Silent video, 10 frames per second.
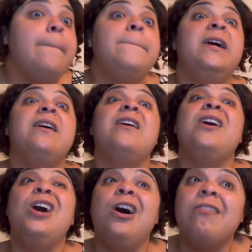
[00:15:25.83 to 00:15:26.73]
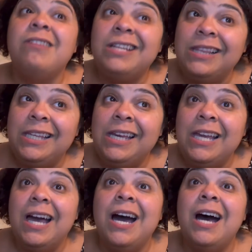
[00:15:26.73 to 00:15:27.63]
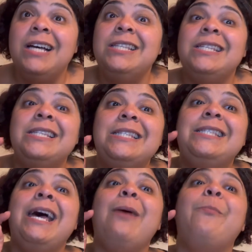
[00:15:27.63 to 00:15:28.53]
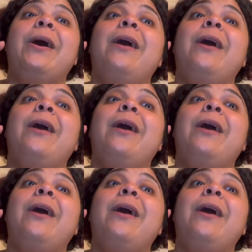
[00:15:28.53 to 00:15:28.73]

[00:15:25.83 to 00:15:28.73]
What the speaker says: but currently a step